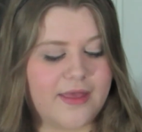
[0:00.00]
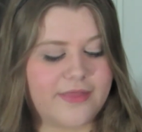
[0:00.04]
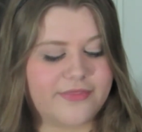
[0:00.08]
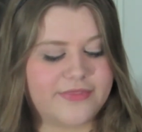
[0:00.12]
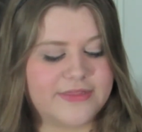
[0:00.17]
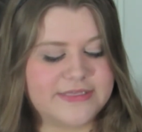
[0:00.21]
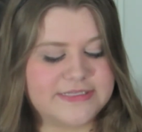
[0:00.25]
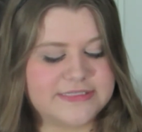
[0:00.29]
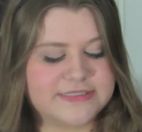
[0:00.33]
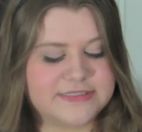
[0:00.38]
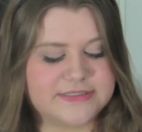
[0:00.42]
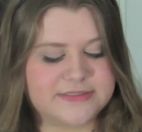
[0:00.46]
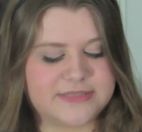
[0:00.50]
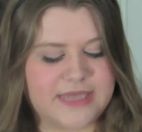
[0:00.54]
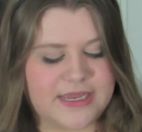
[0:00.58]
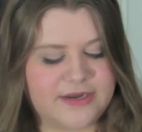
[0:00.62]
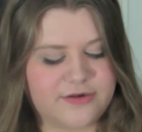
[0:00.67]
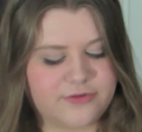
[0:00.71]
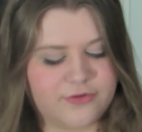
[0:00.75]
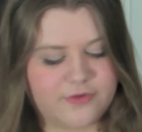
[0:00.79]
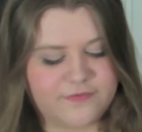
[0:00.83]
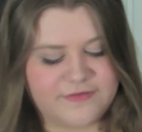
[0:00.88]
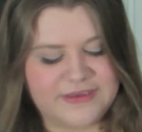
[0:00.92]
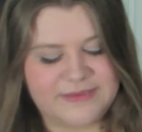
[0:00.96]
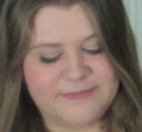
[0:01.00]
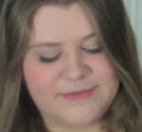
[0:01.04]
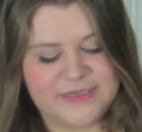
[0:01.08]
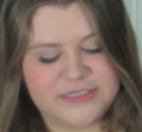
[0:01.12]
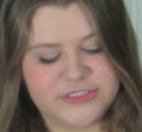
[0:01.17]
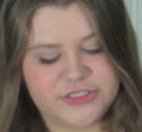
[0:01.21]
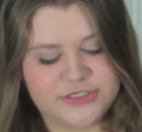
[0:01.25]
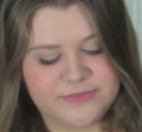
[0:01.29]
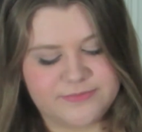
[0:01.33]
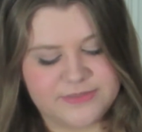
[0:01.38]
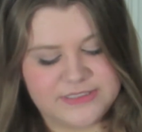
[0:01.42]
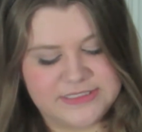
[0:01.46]
This is, I don't know if I
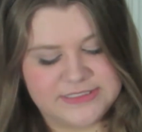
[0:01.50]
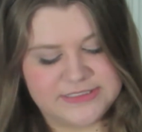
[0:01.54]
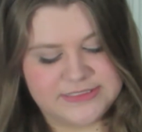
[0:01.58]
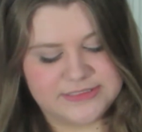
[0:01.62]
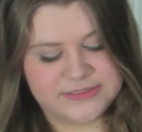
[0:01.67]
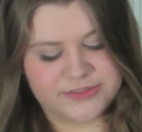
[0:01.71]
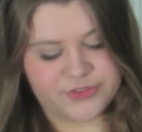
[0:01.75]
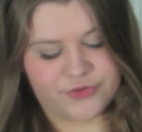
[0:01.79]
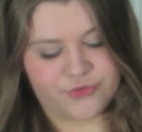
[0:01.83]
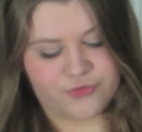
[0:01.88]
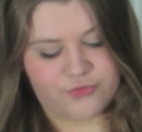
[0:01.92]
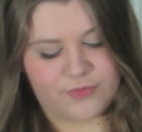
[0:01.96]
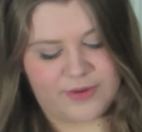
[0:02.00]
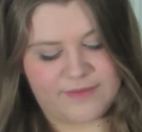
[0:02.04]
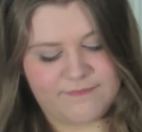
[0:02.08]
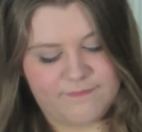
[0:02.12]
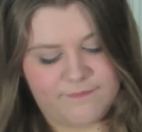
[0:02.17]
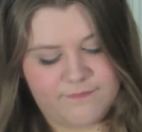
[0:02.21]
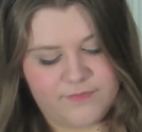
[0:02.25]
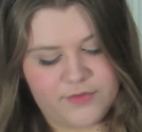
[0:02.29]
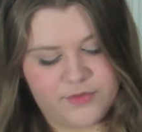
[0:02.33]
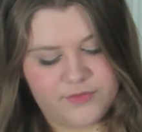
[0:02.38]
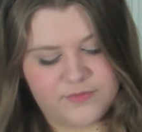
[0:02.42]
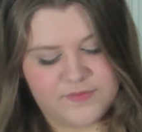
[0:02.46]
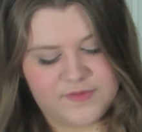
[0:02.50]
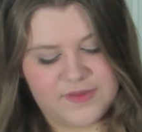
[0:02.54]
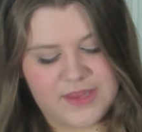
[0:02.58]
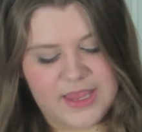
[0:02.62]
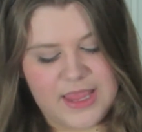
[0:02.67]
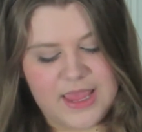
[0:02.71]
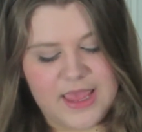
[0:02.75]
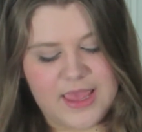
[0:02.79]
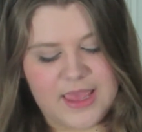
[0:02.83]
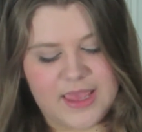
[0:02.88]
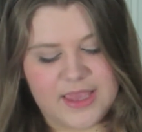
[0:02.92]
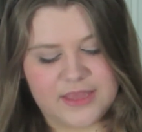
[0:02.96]
mentioned, but this is in grapefruit.
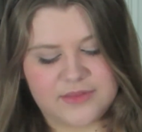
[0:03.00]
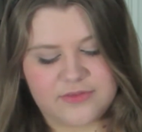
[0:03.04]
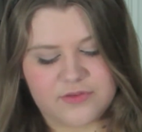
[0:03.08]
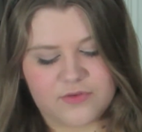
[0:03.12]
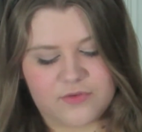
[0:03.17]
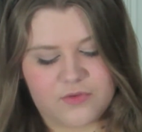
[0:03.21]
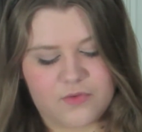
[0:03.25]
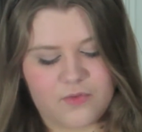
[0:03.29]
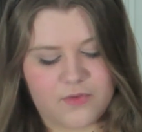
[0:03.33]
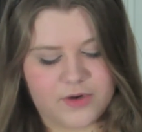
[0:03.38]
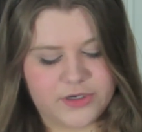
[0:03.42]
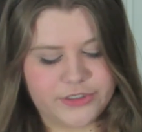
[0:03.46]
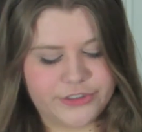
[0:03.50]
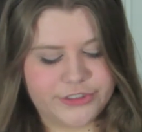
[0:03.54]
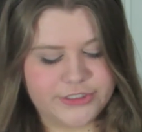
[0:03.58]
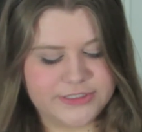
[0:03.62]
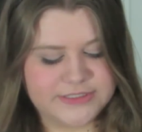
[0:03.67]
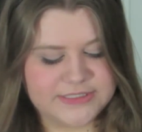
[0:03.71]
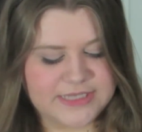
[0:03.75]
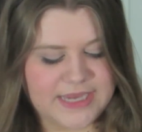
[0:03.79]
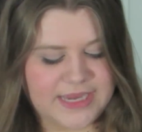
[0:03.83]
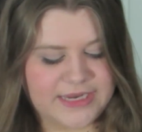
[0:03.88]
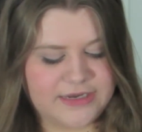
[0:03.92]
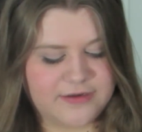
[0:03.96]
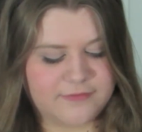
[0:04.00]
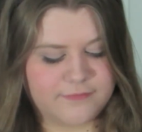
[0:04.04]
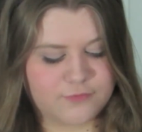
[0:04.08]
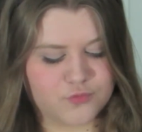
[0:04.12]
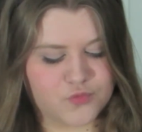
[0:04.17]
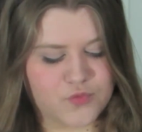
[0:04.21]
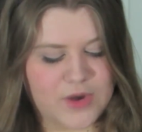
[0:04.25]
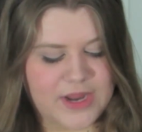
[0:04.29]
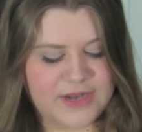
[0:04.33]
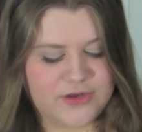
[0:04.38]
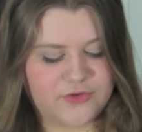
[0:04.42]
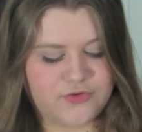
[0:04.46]
It's a gorgeous kind
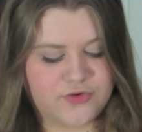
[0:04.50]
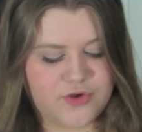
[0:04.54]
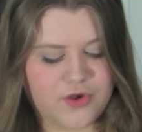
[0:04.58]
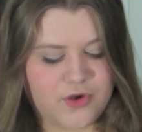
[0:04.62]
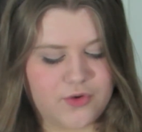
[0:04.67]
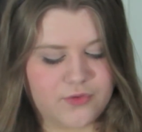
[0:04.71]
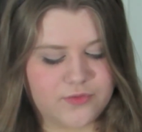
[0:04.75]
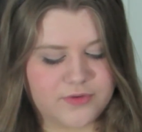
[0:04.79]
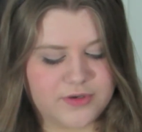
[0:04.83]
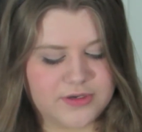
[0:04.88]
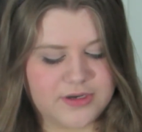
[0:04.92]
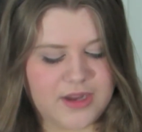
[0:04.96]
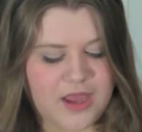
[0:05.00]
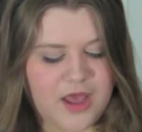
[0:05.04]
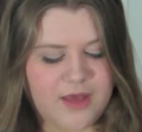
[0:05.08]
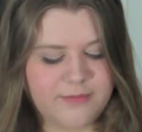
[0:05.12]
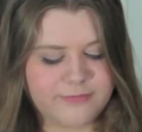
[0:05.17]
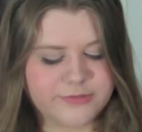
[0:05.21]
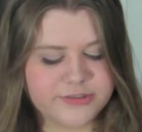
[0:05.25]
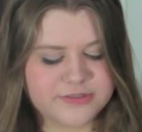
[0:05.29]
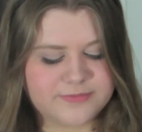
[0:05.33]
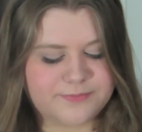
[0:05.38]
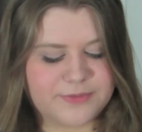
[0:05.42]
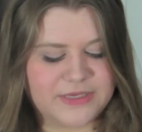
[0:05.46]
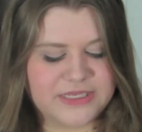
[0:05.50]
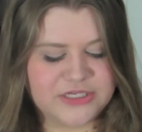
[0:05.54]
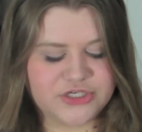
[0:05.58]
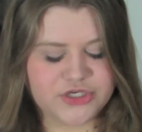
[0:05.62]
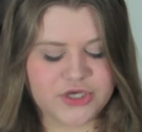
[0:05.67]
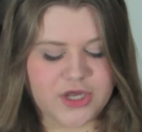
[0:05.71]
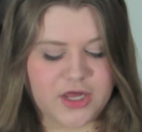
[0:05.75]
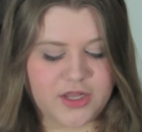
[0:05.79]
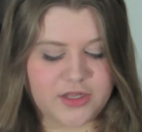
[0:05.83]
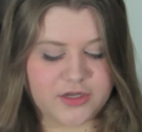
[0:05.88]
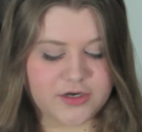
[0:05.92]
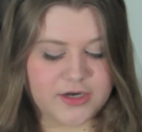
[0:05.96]
of red toned, almost
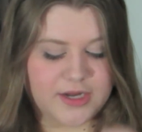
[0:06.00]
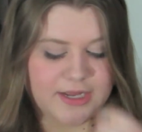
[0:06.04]
peach color